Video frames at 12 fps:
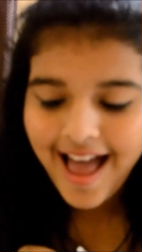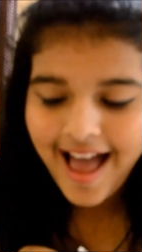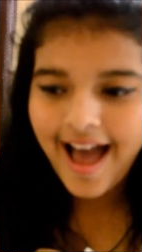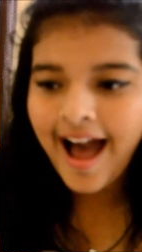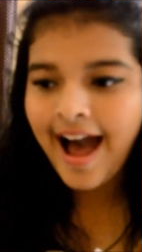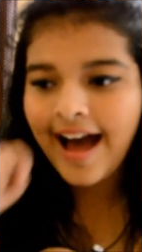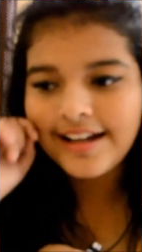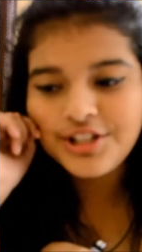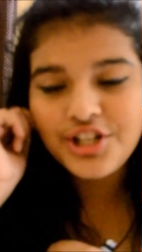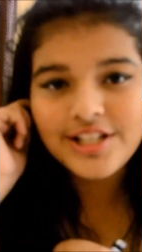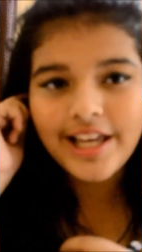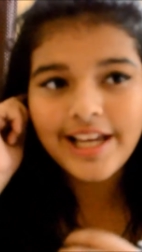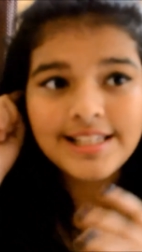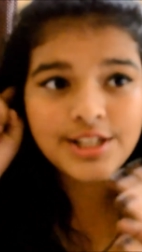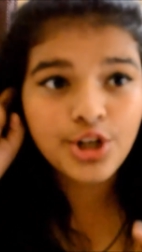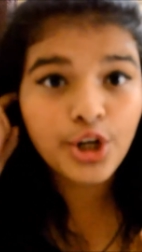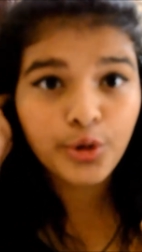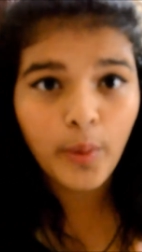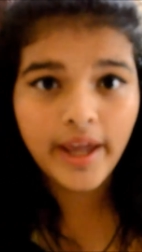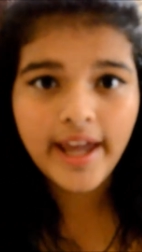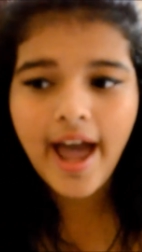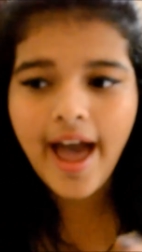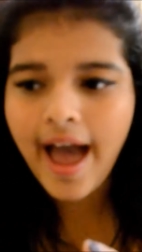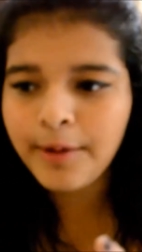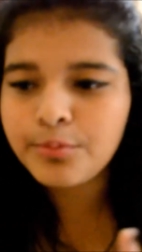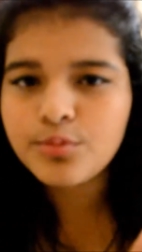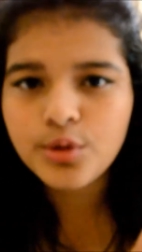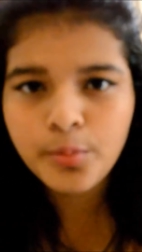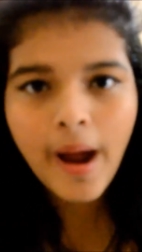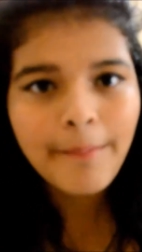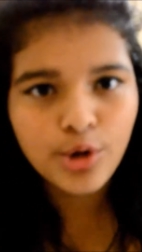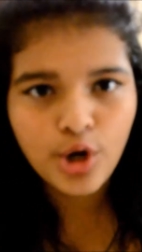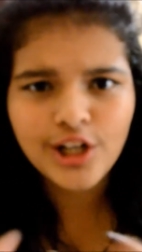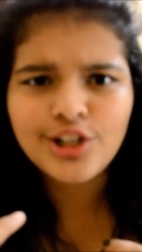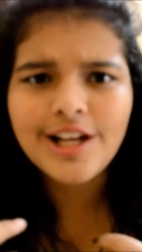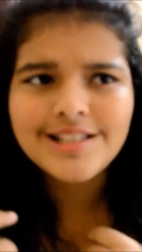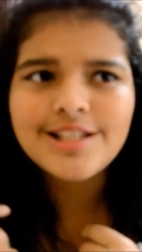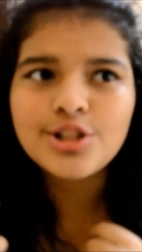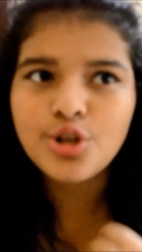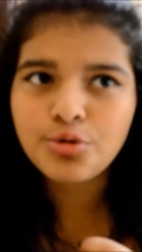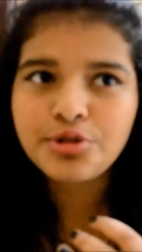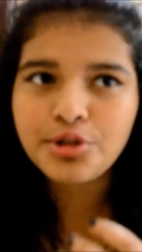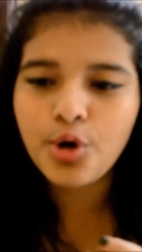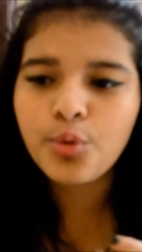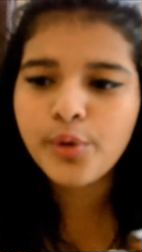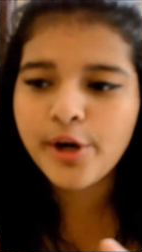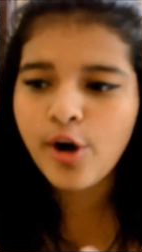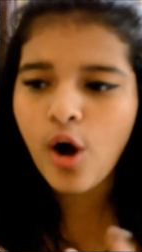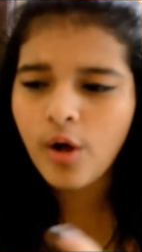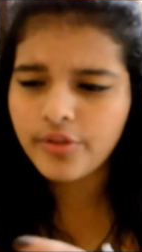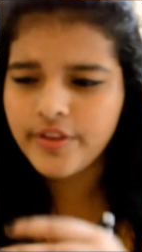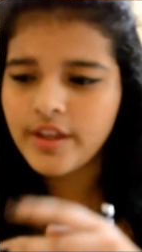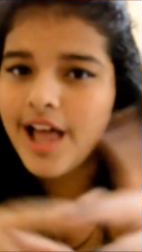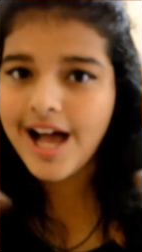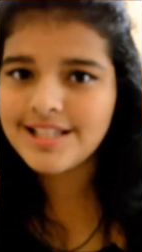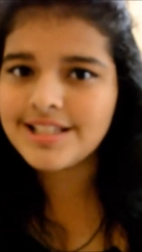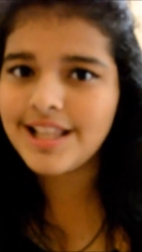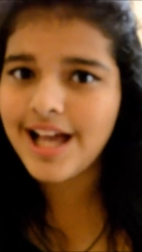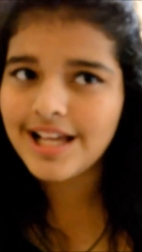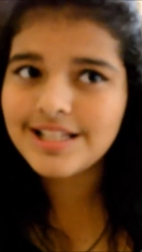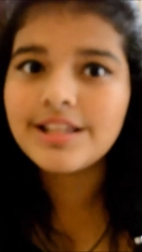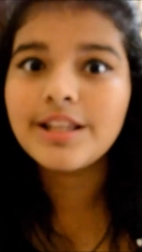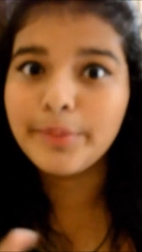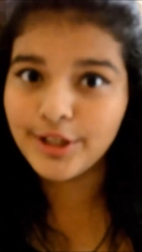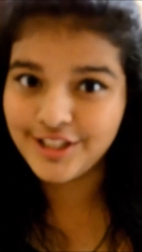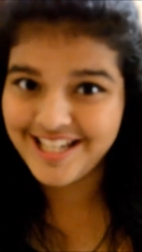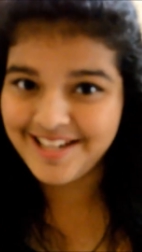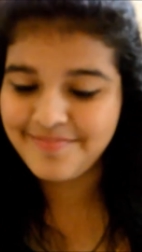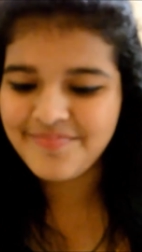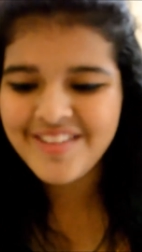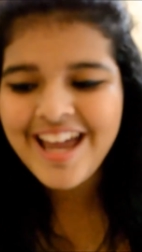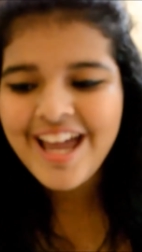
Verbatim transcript: And she's like, it's an earthquake. And remember, our class is so slow, we're the last class in the building.